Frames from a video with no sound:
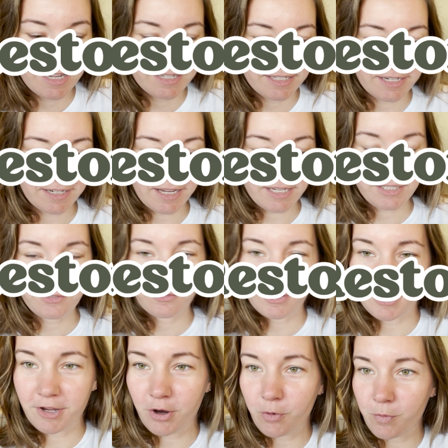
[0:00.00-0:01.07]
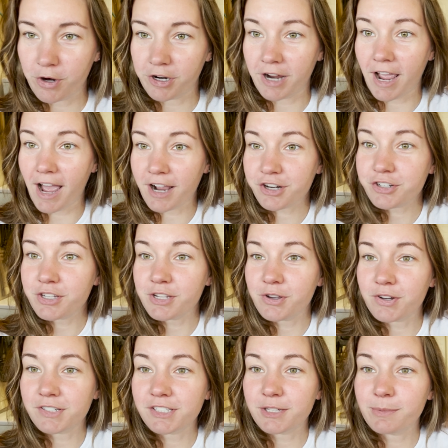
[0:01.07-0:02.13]
Today's video, we're actually
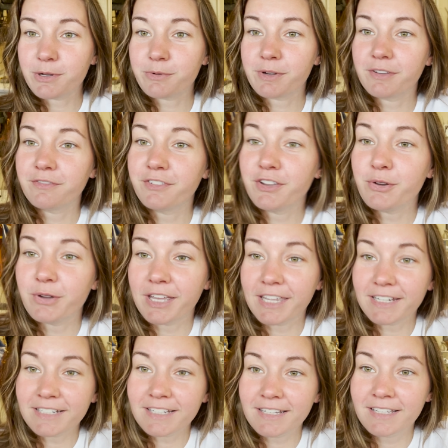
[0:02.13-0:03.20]
going to be reviewing